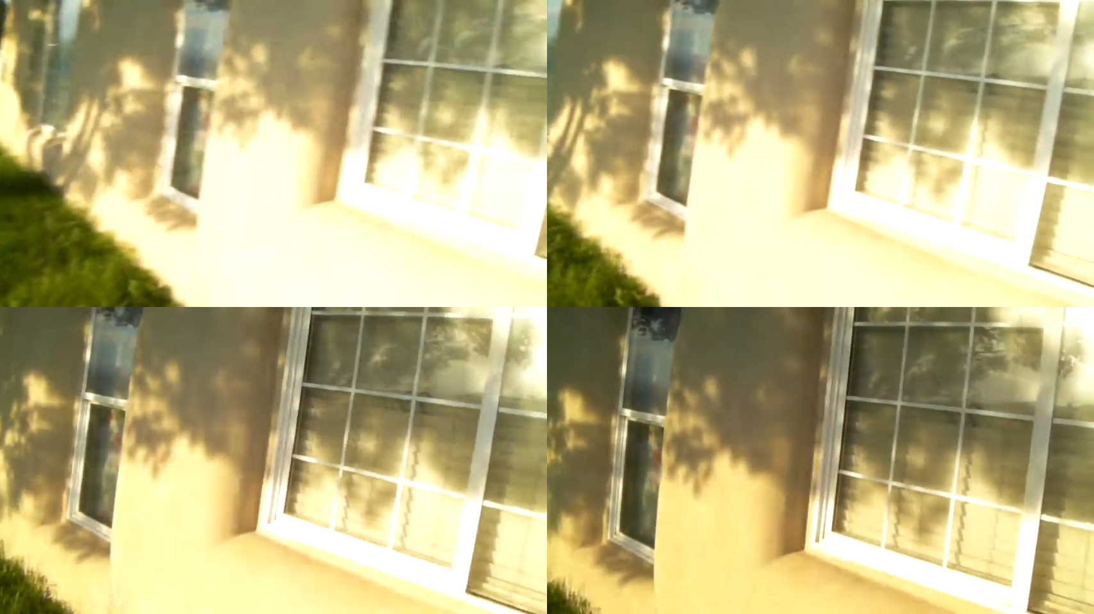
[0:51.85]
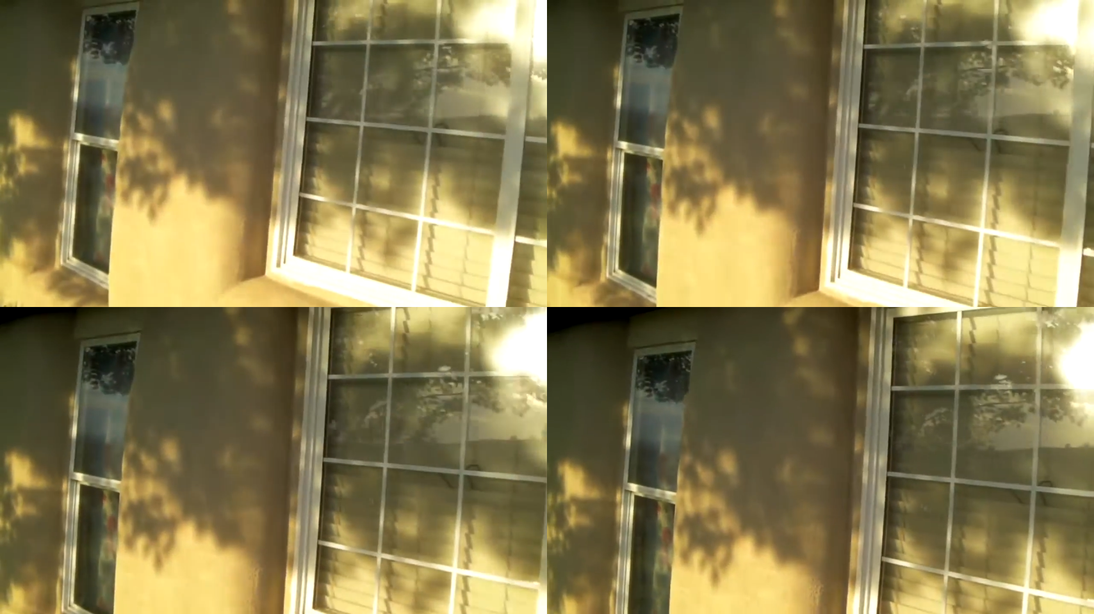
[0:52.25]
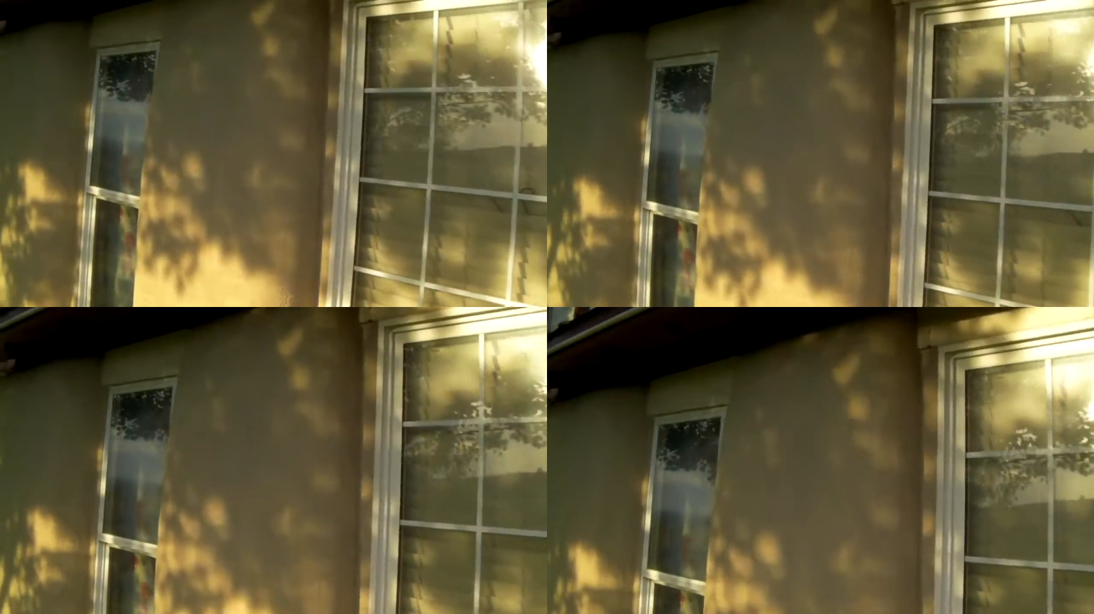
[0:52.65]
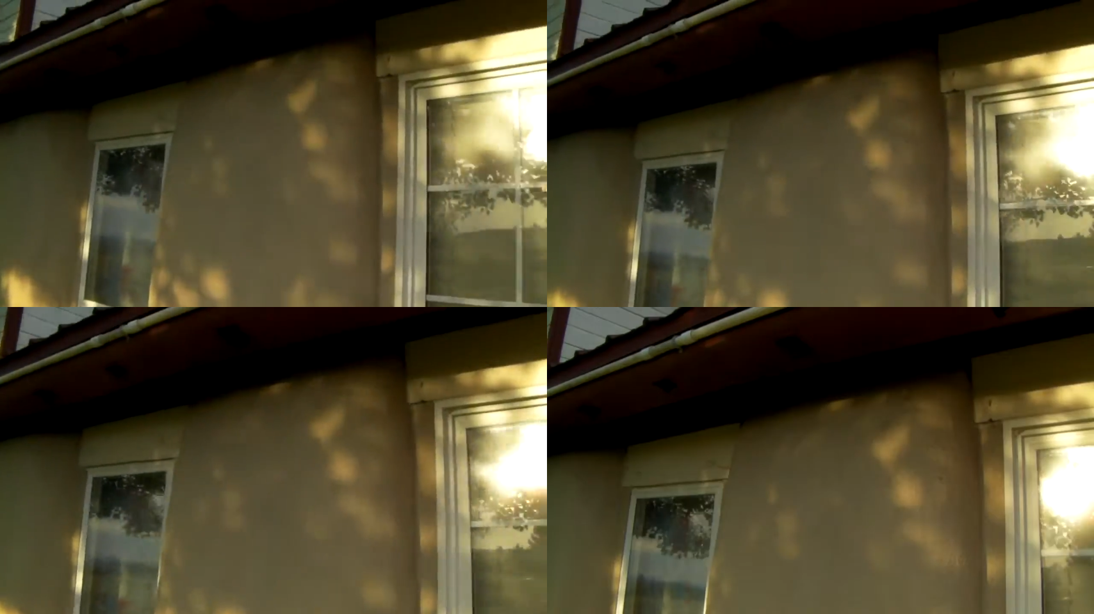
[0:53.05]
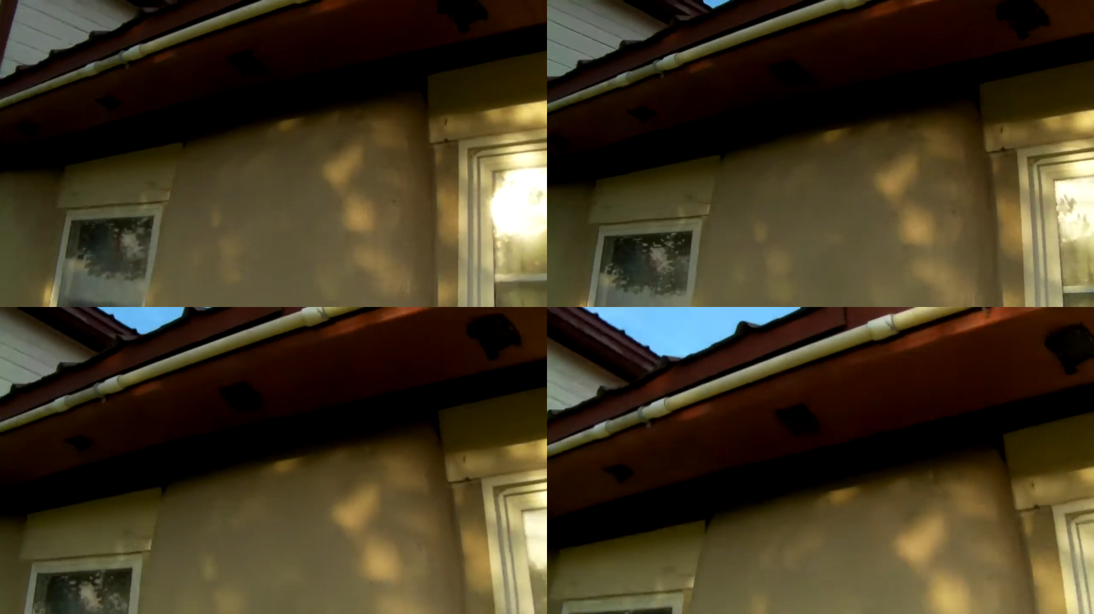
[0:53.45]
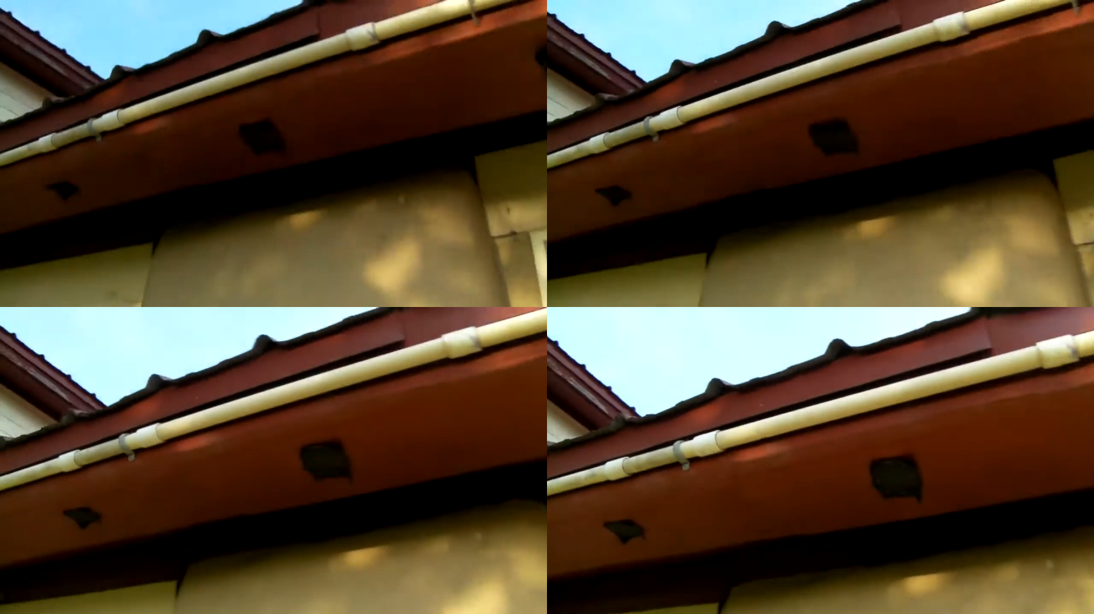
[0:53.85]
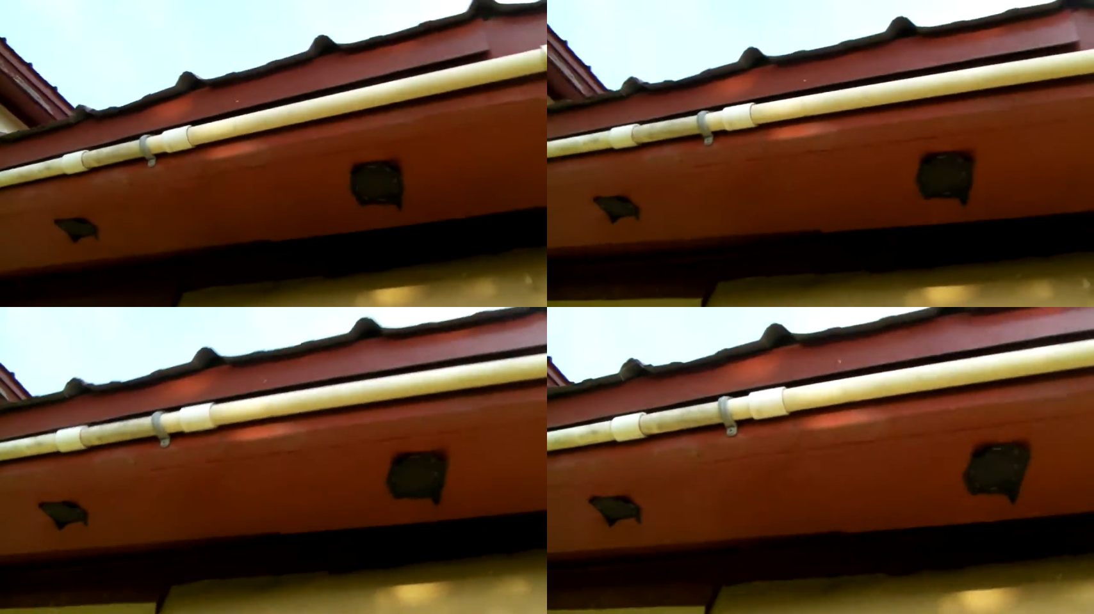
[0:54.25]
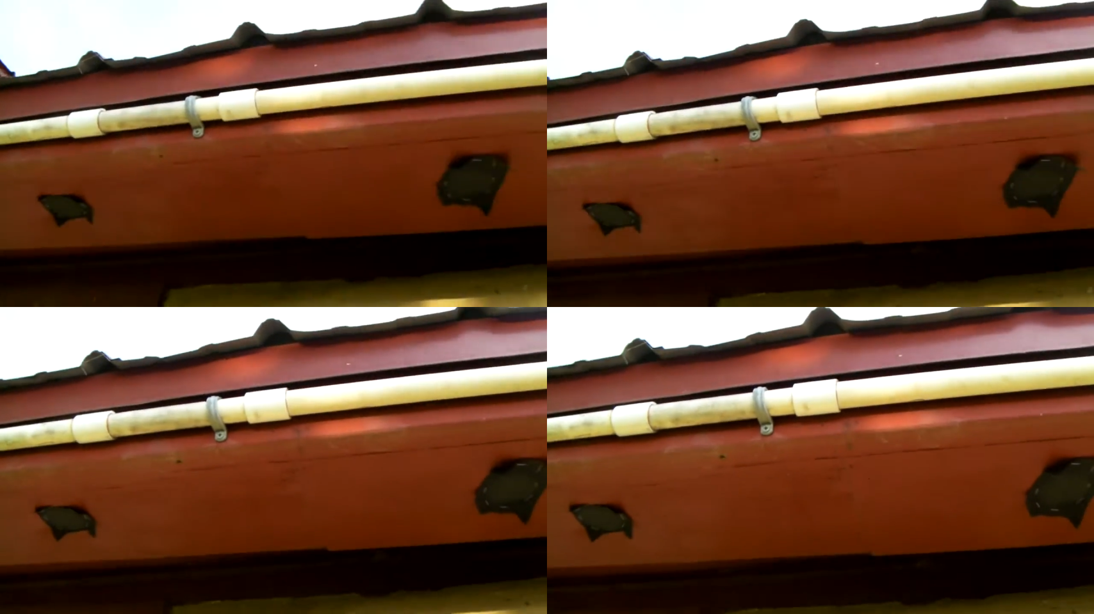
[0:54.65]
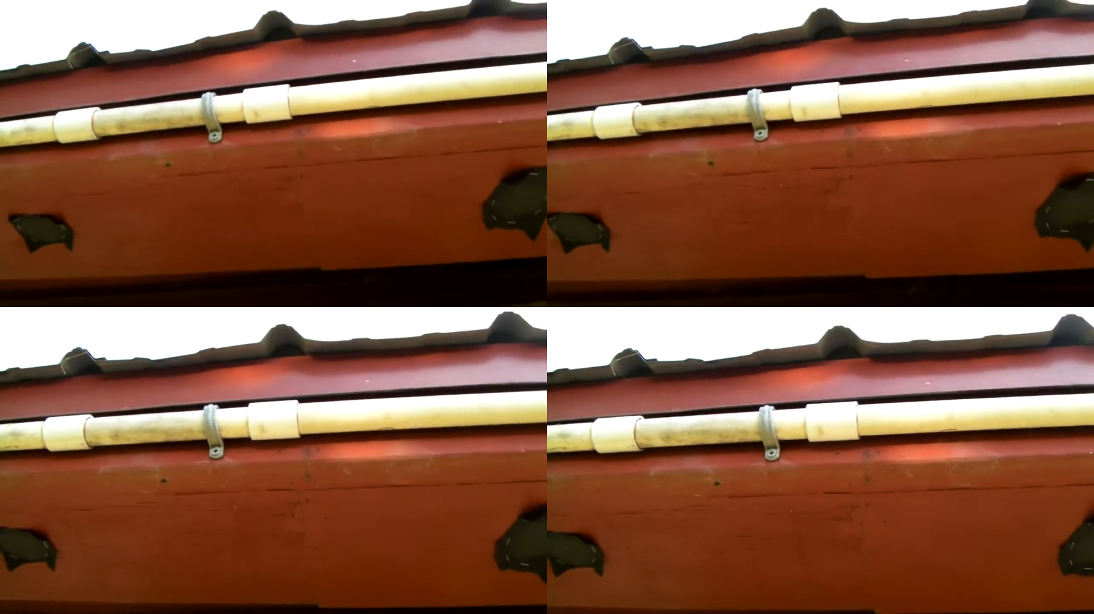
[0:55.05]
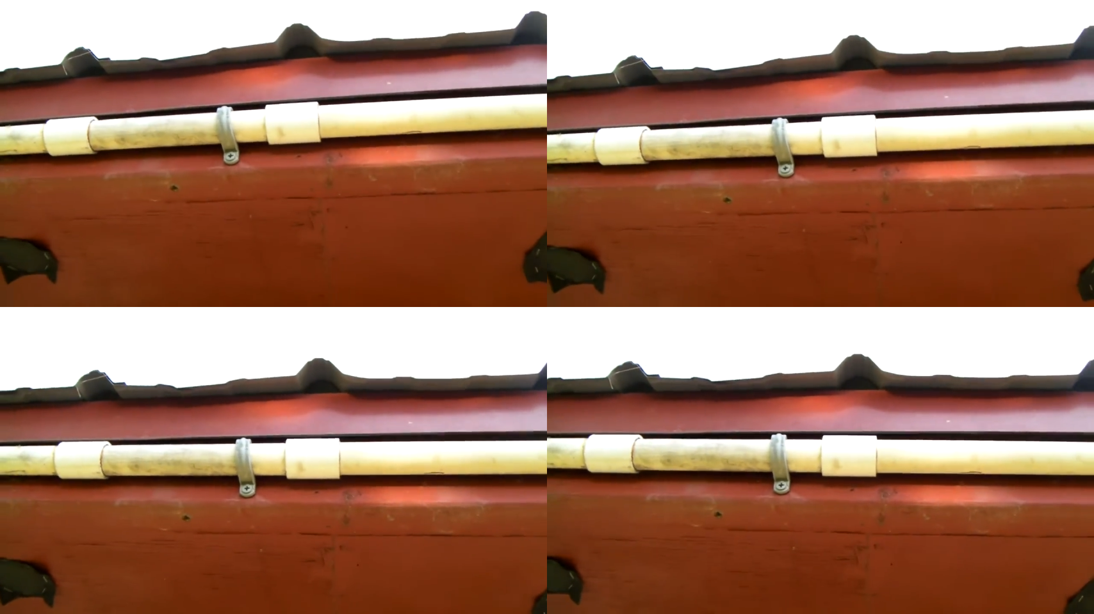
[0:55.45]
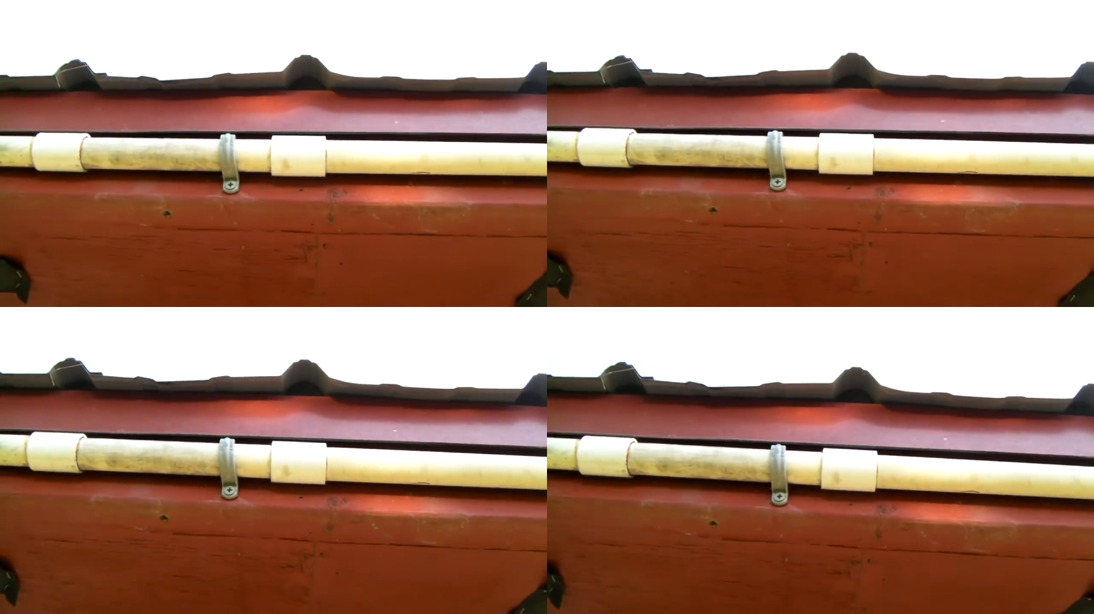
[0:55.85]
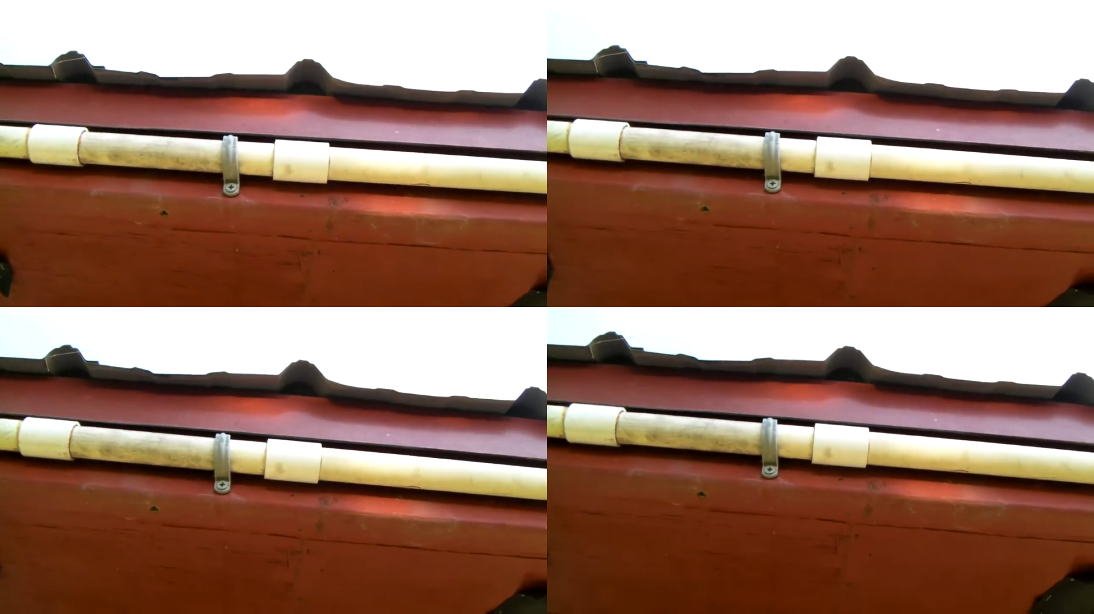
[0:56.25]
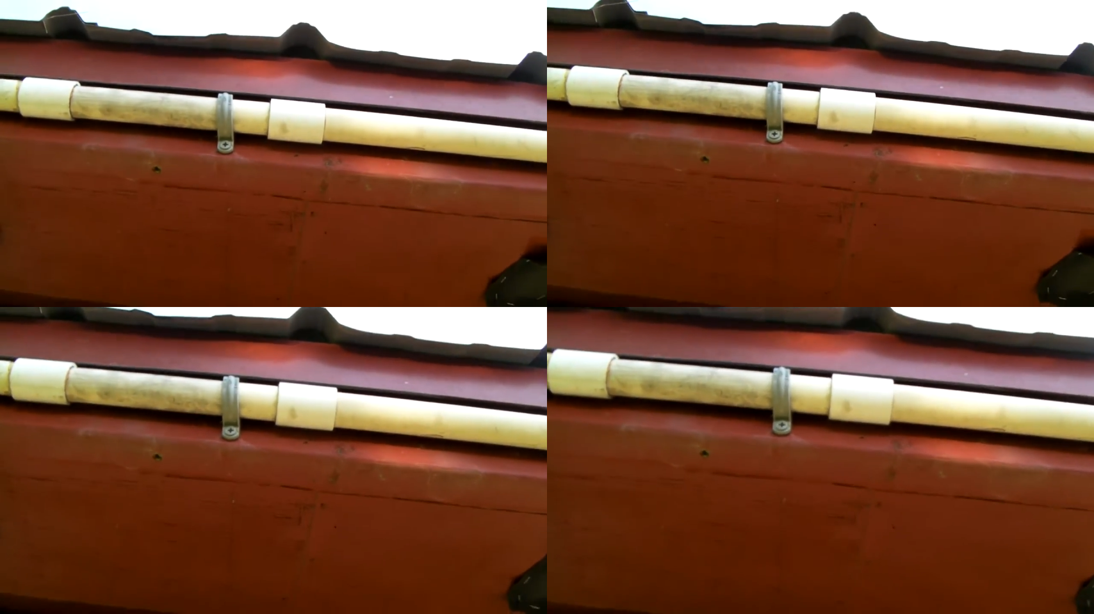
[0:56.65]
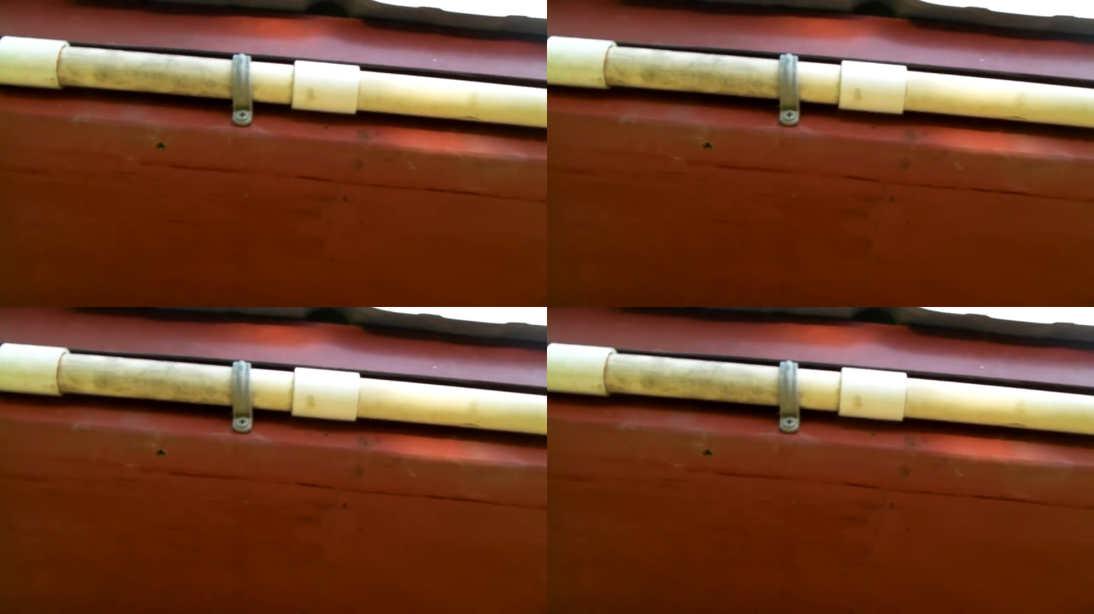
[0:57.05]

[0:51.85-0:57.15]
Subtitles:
[unreadable: no face in view]